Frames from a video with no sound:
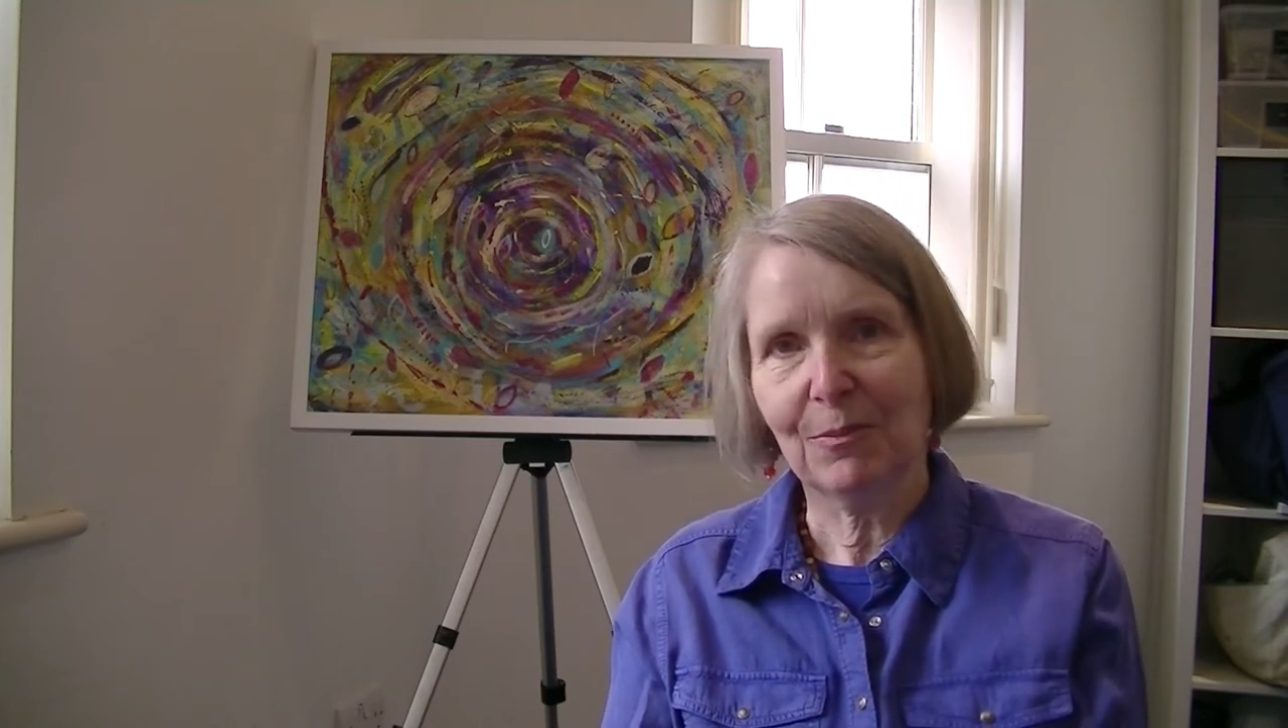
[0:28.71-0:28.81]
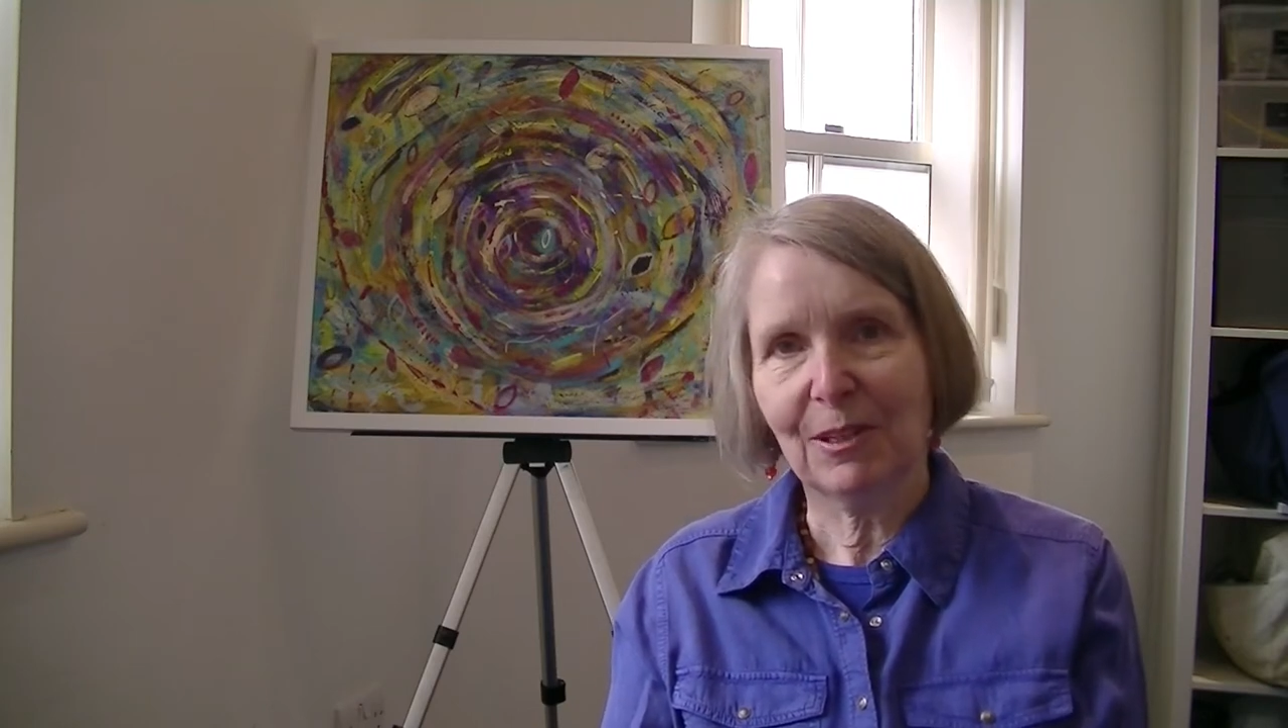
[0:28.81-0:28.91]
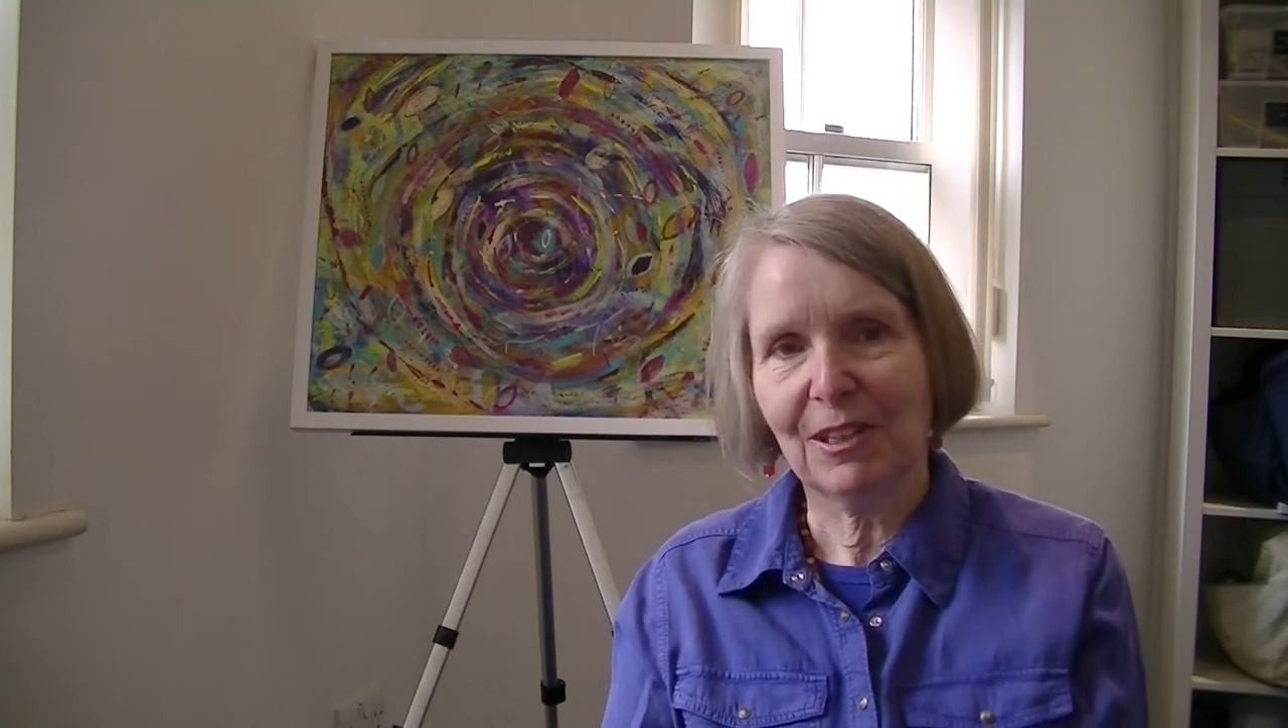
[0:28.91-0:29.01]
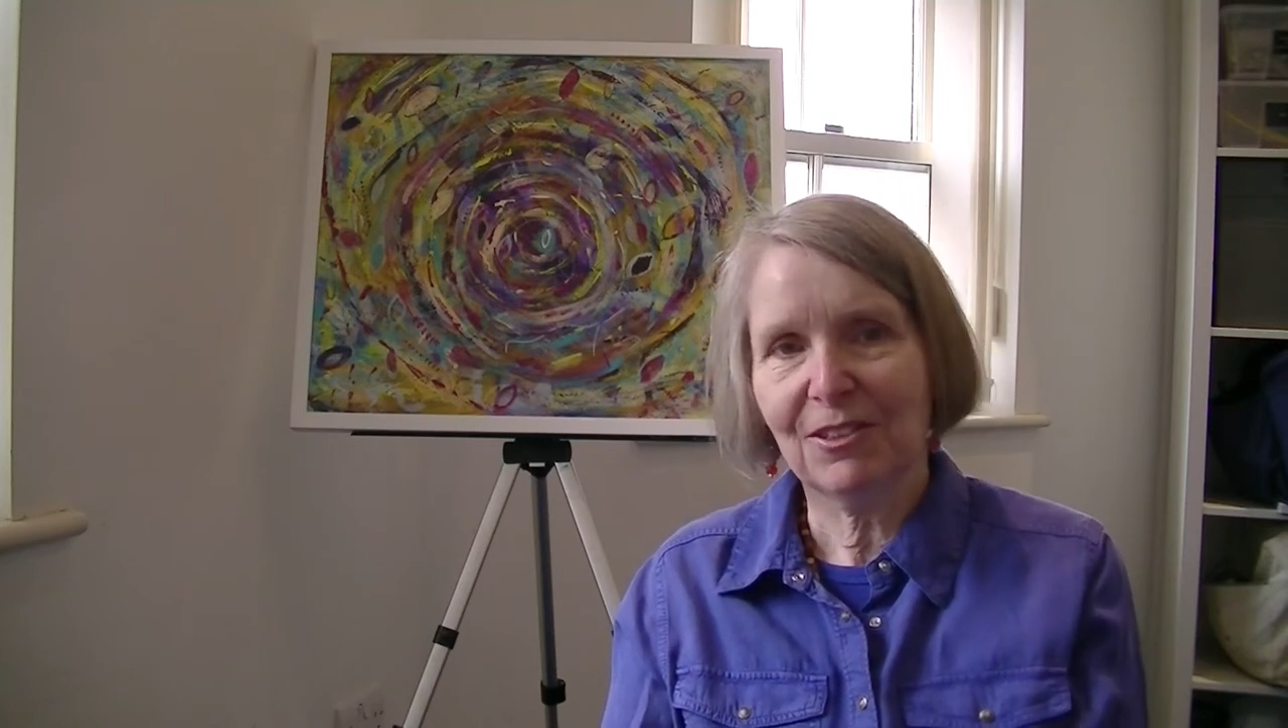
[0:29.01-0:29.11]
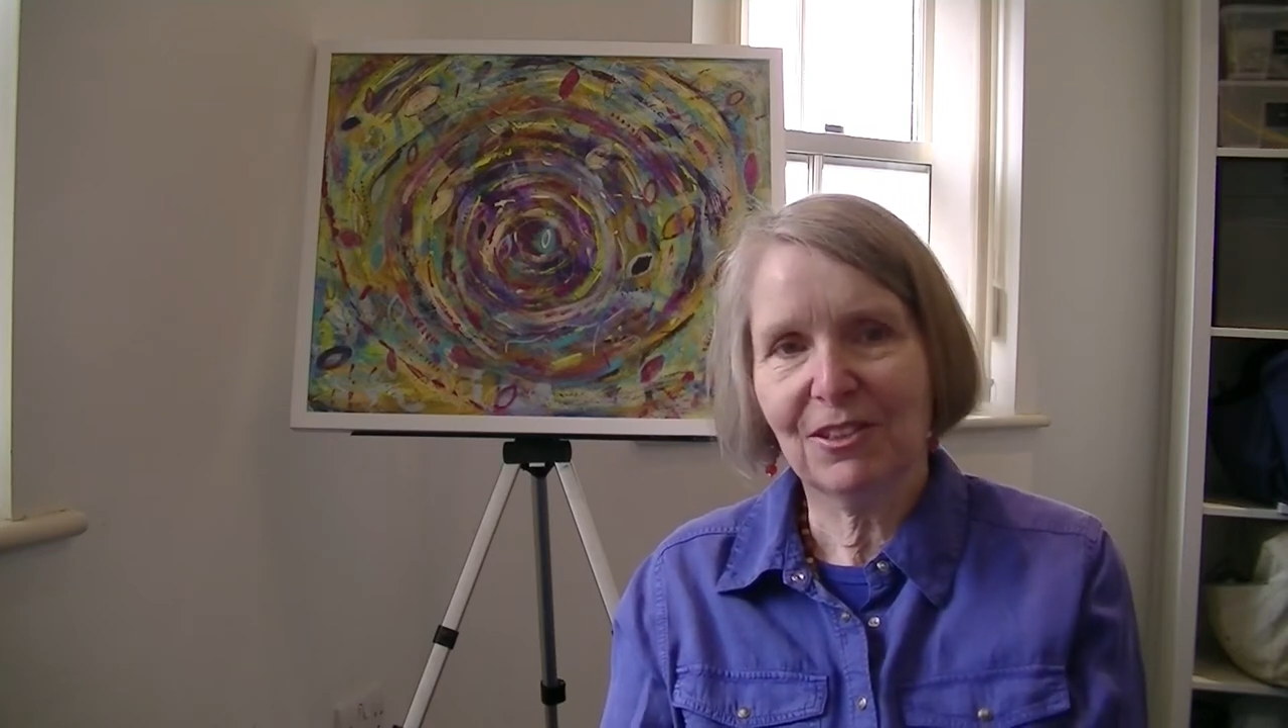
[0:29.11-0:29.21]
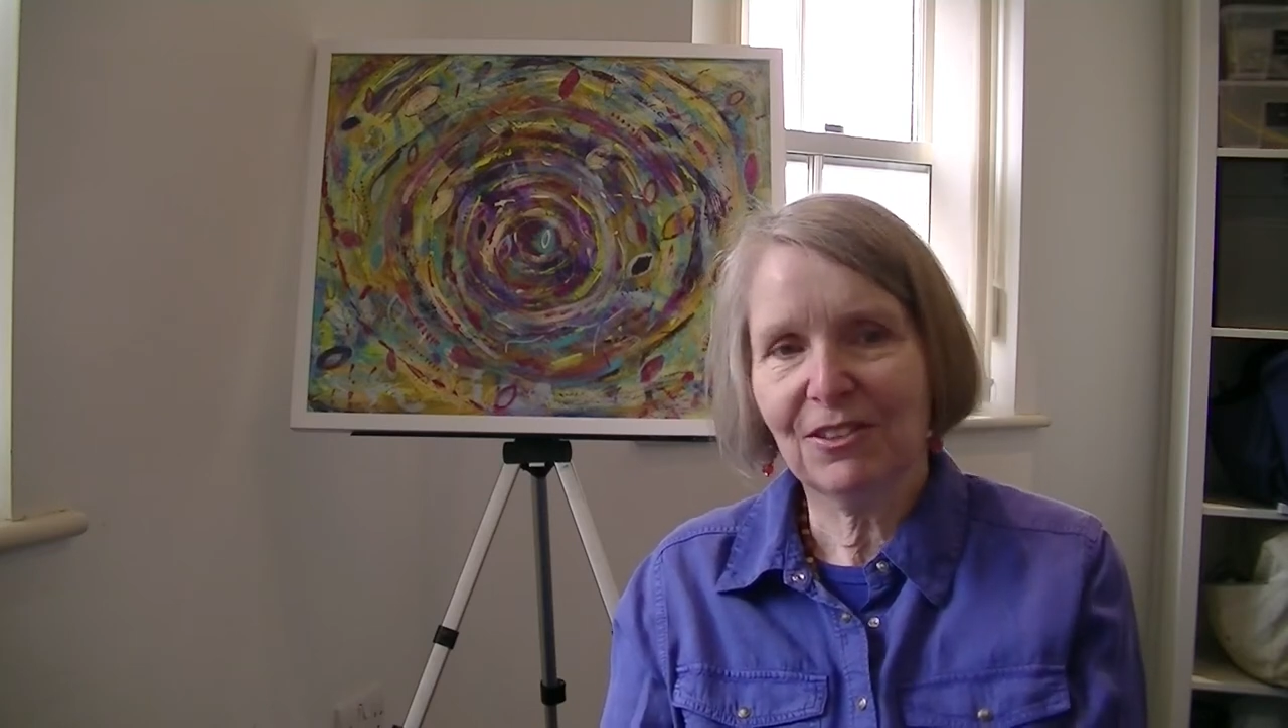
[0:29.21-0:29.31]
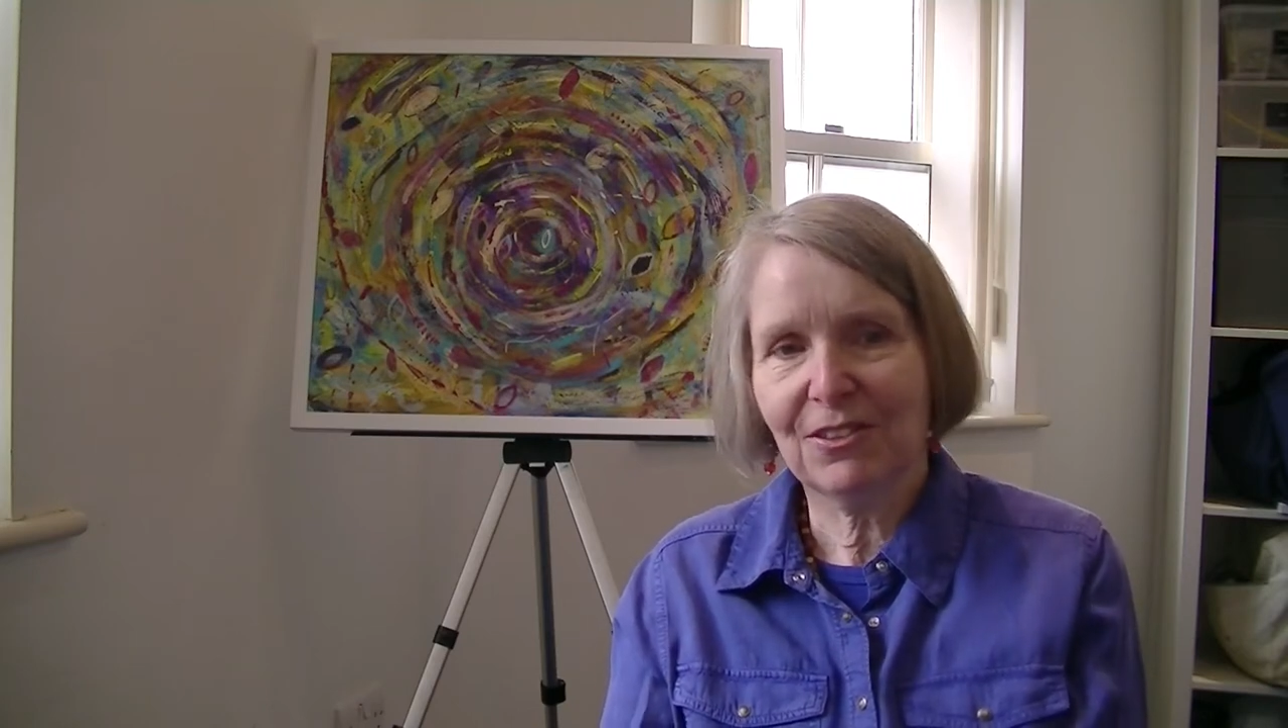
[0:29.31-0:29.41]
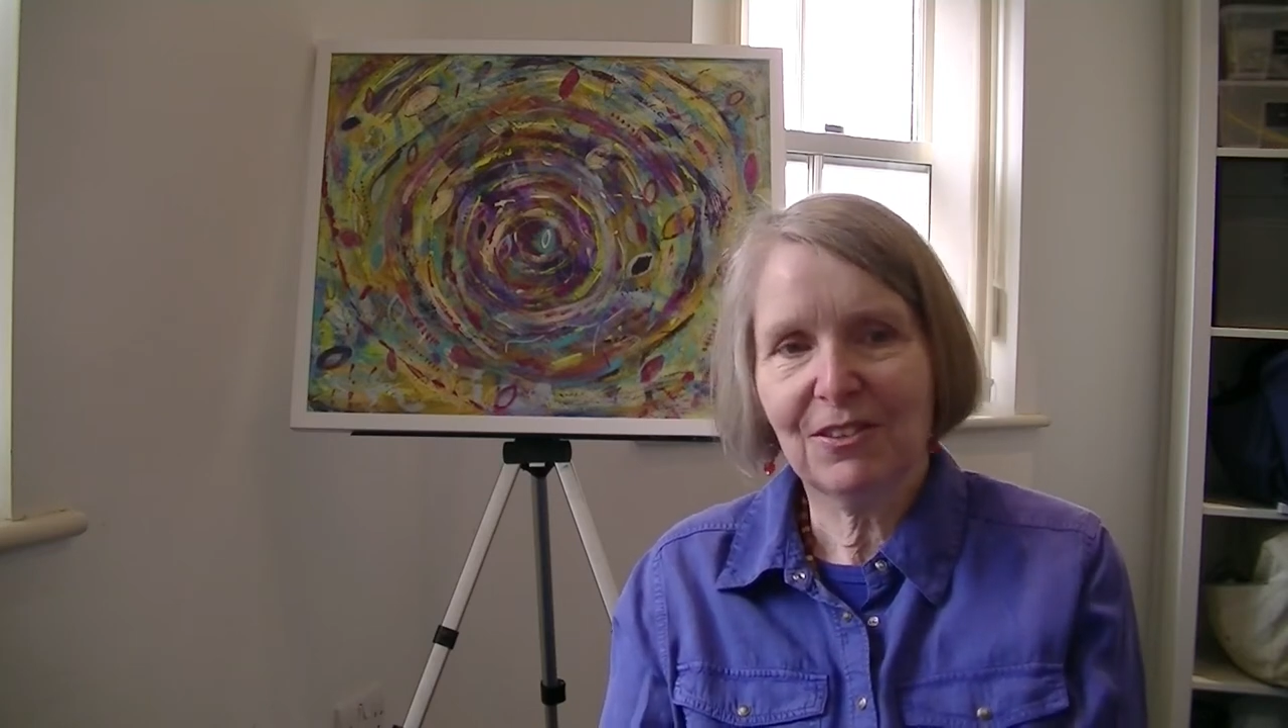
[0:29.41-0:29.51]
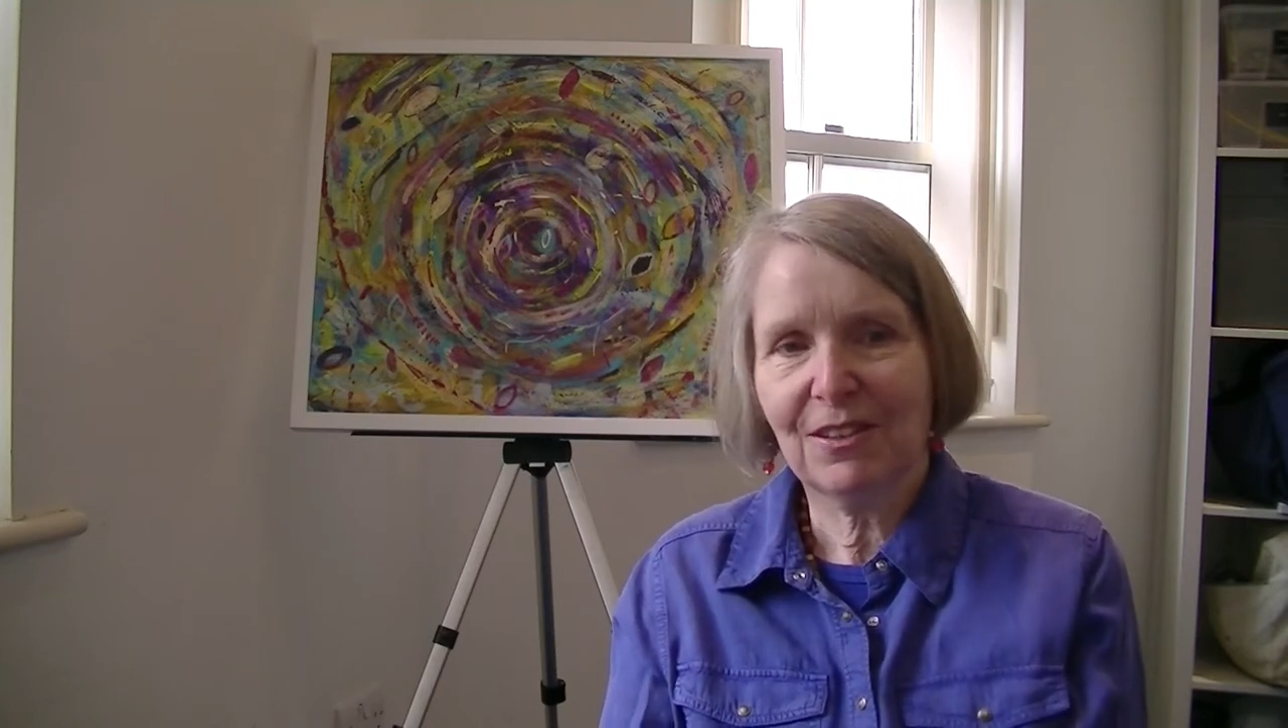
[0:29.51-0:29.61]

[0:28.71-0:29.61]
but it just